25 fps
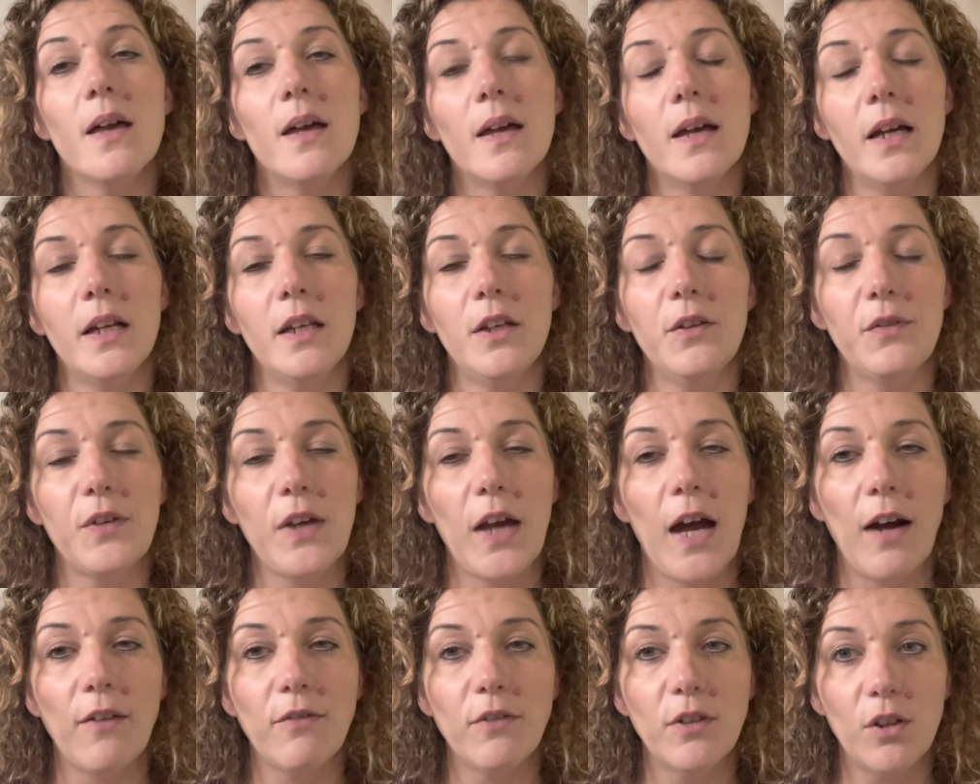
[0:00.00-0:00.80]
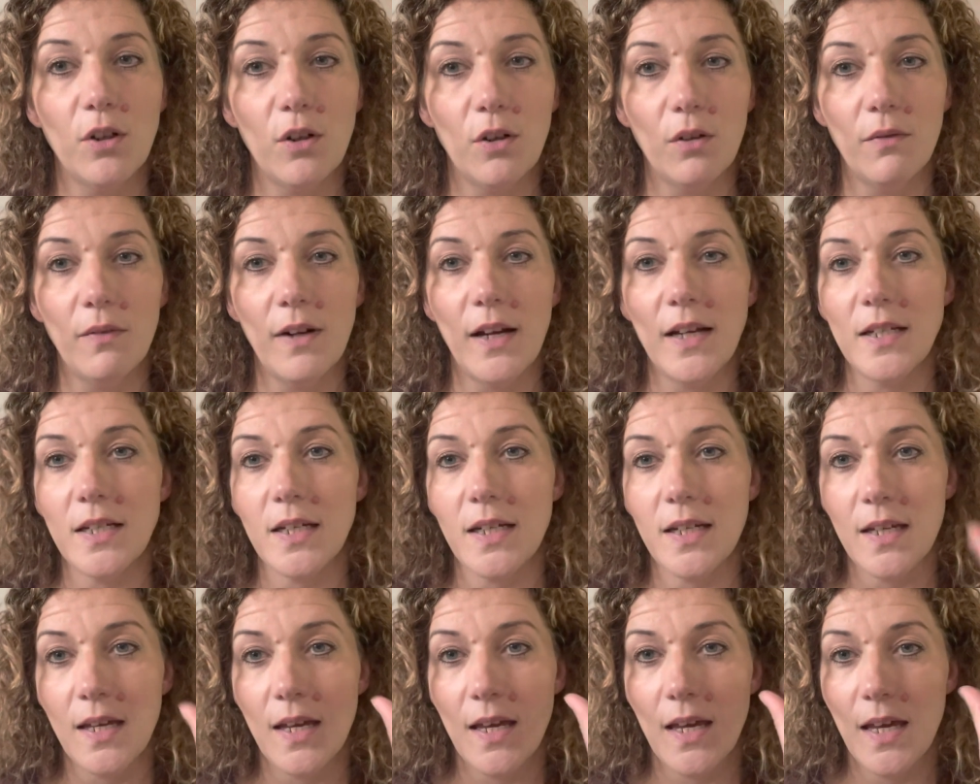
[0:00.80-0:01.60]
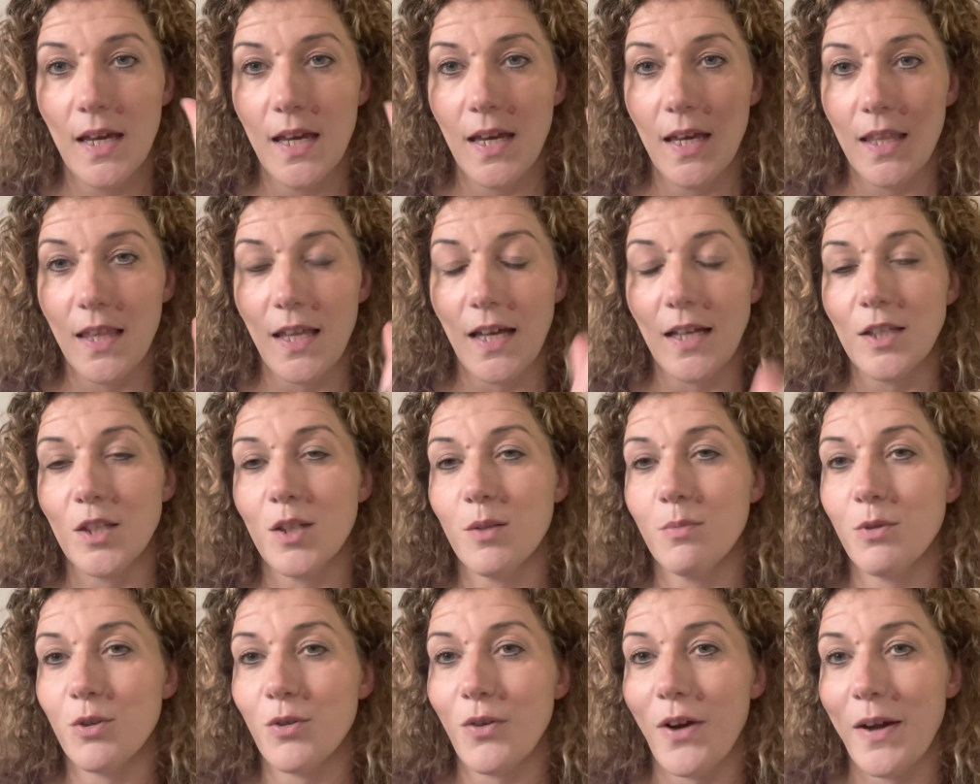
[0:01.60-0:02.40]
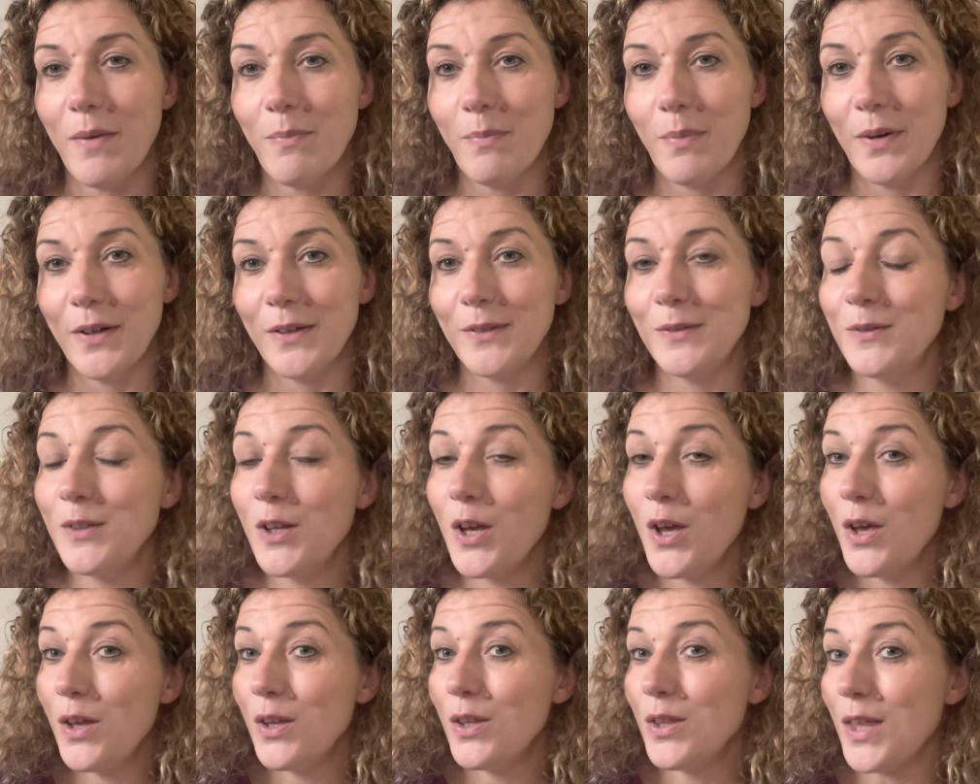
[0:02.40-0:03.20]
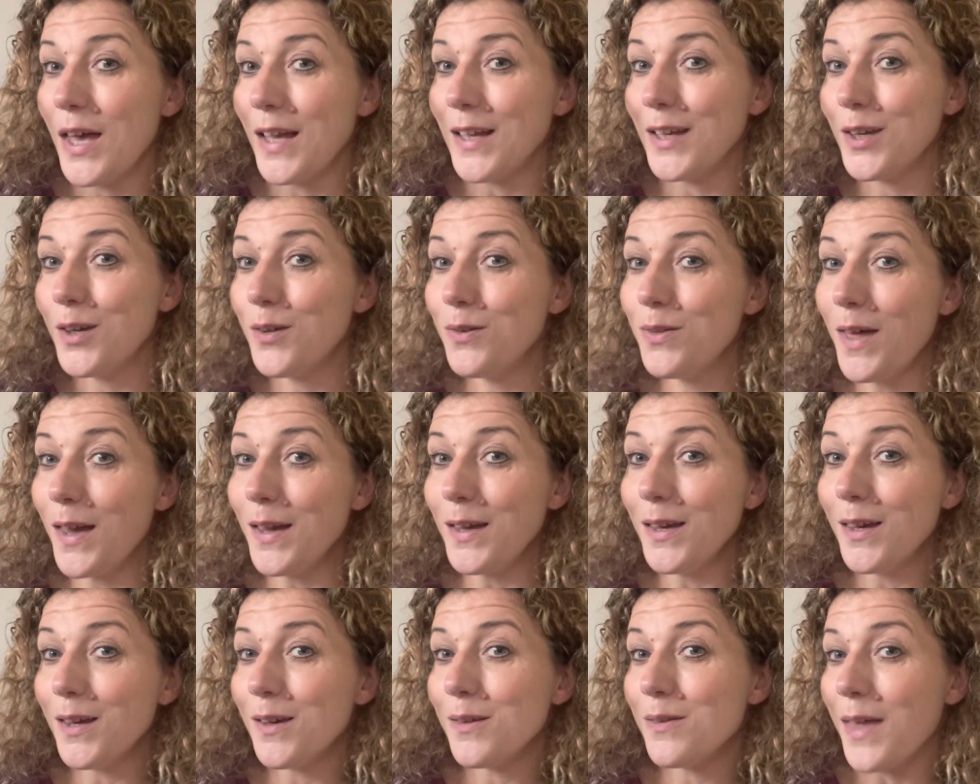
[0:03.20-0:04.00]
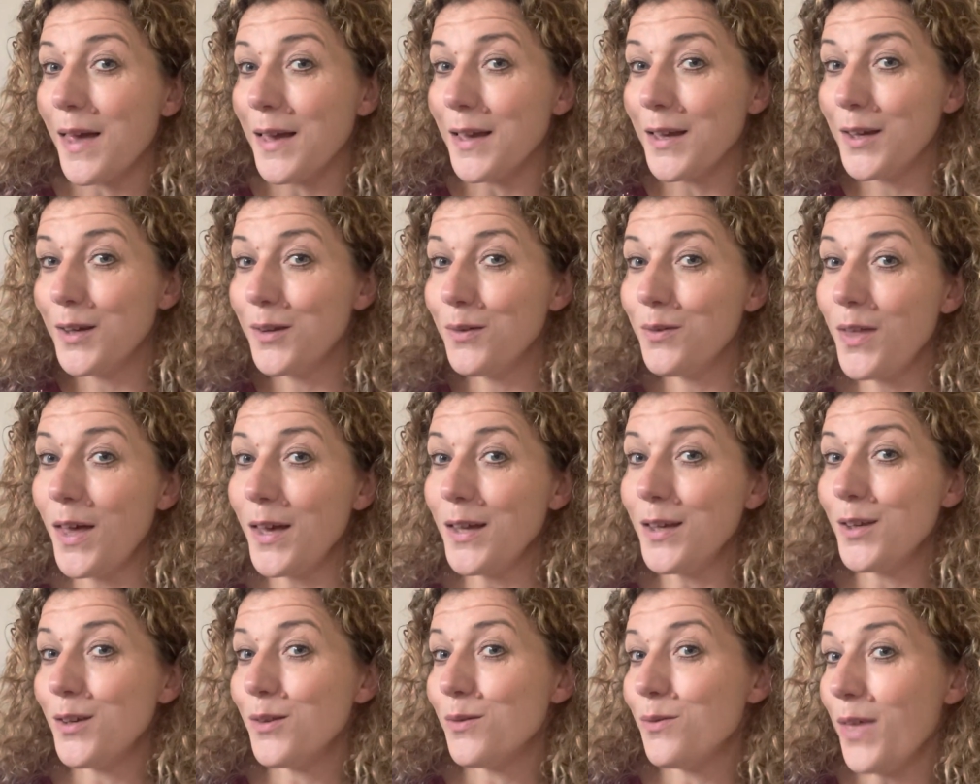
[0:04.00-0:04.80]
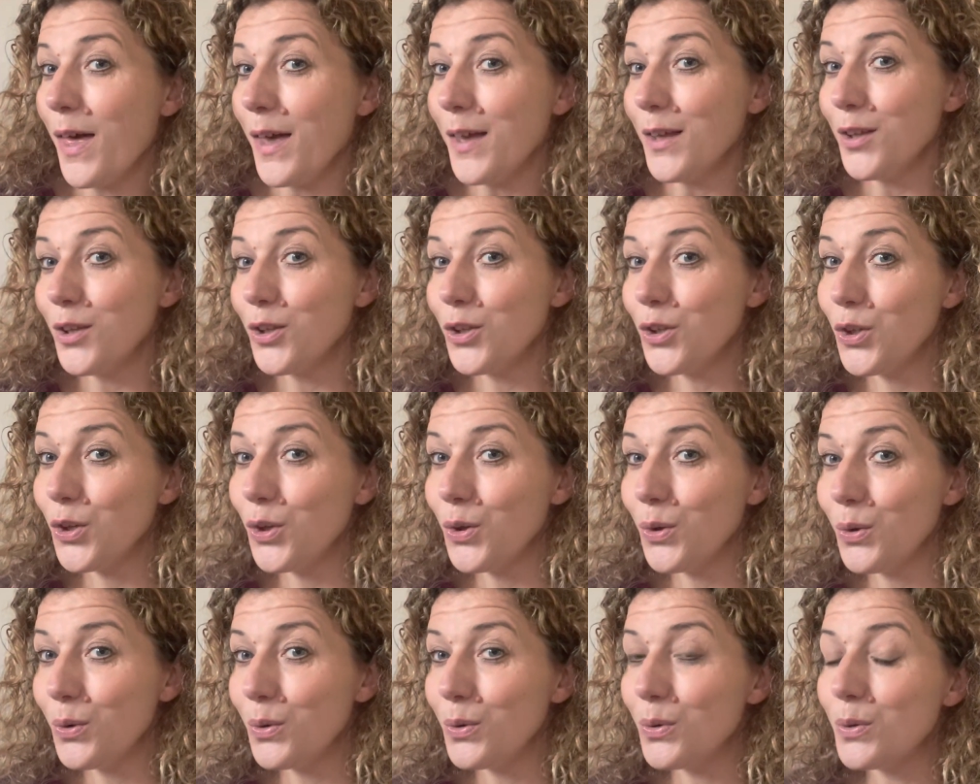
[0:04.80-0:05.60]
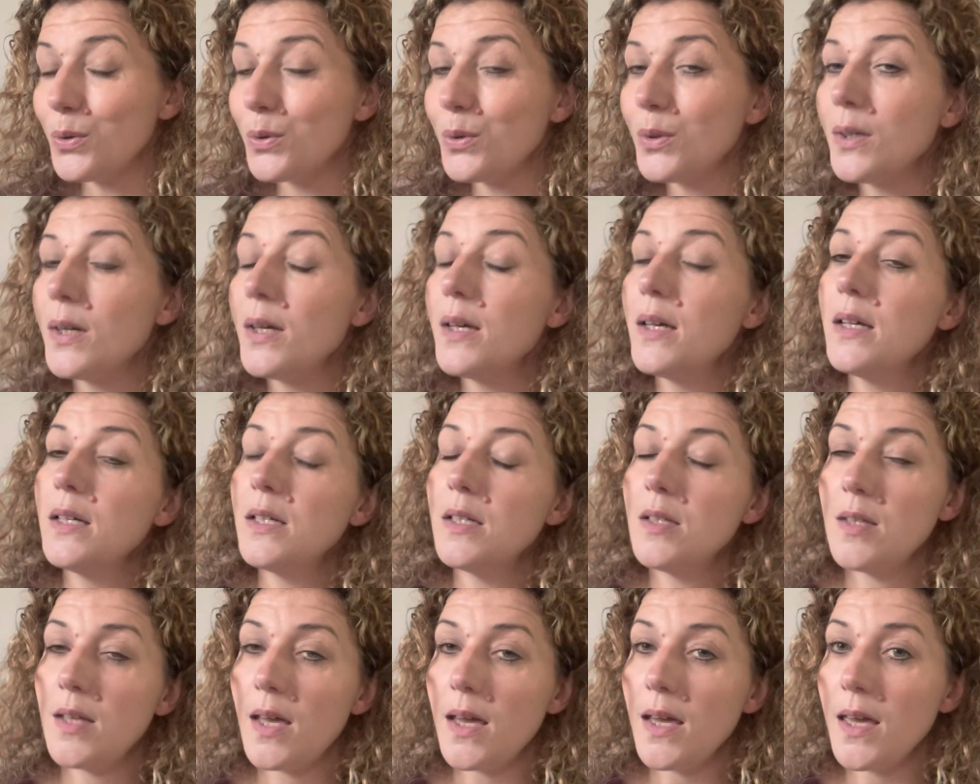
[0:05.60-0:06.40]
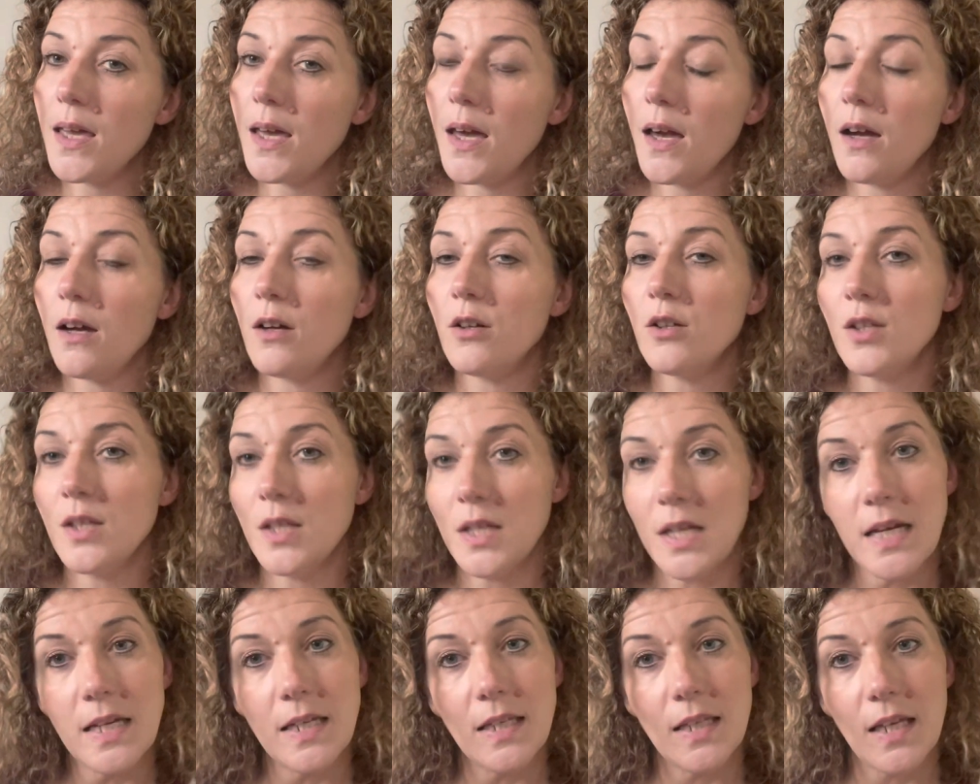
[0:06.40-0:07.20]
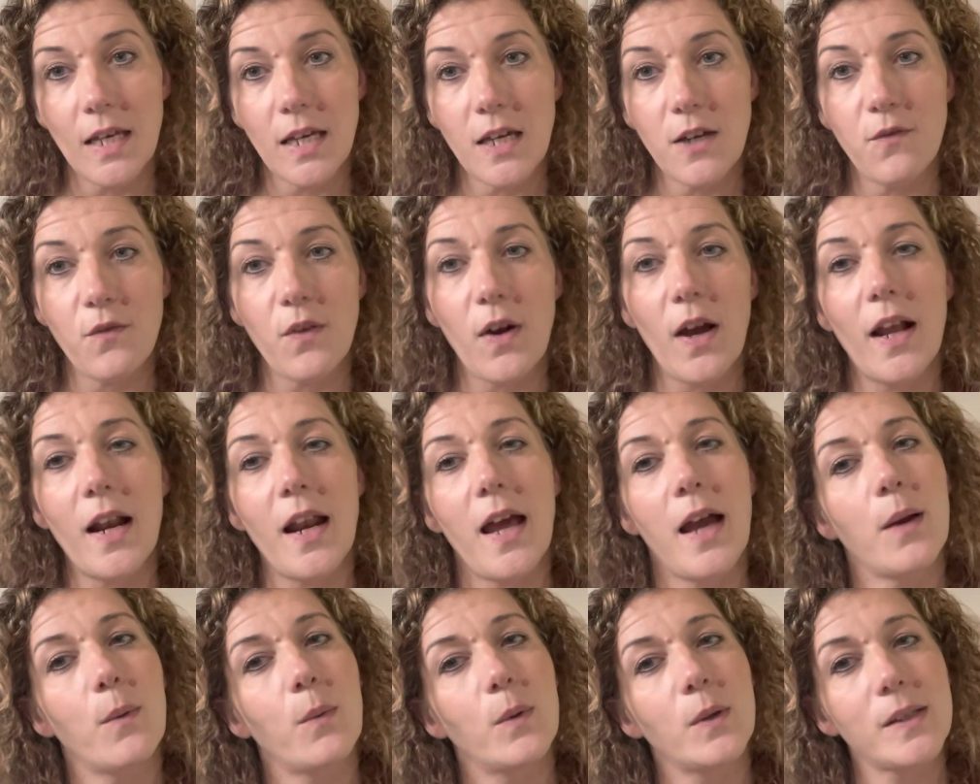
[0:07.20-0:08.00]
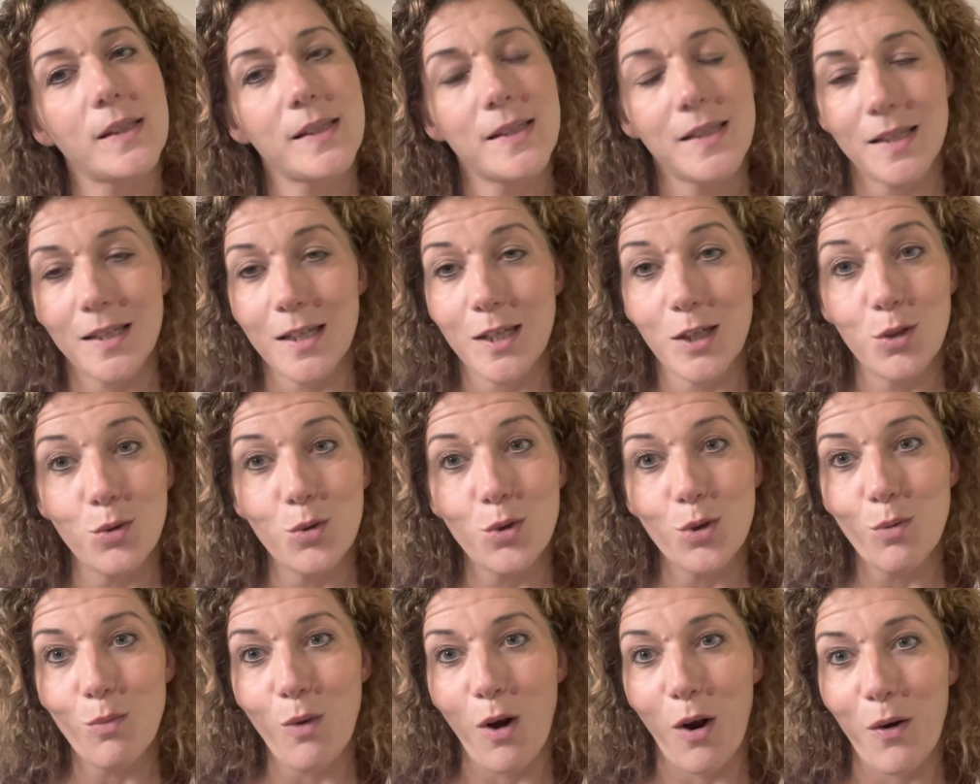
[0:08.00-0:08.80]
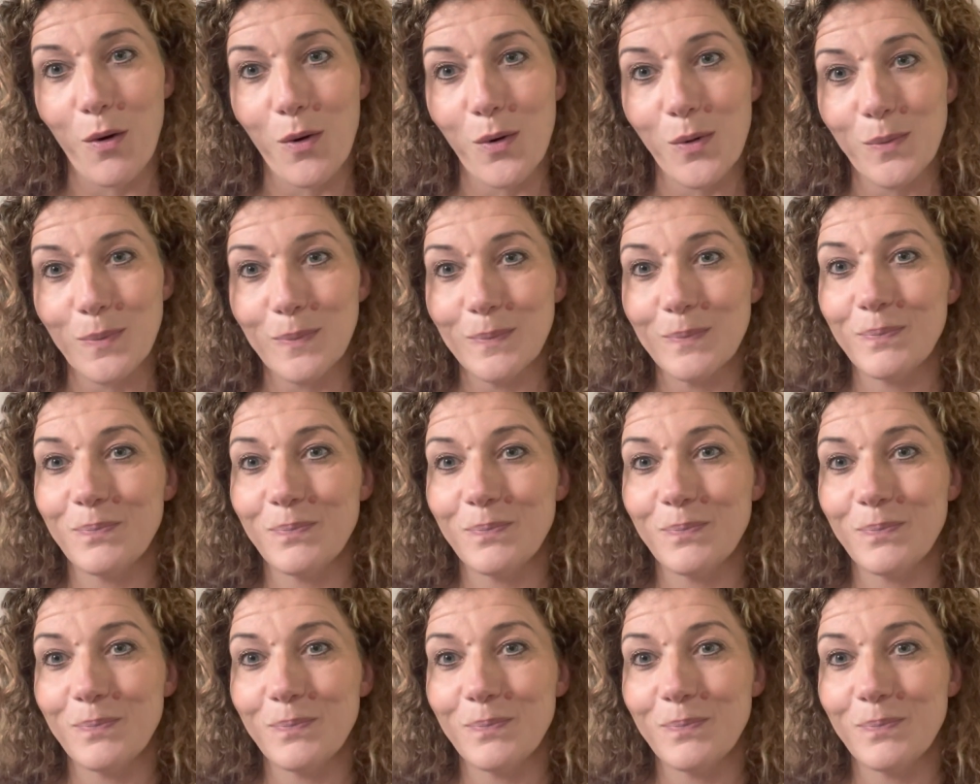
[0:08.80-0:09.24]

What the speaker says: And if you haven't already, hit that subscribe button. Thank you, thank you, thank you, thank you, thank you. Take care, stay safe, and I will see you tomorrow.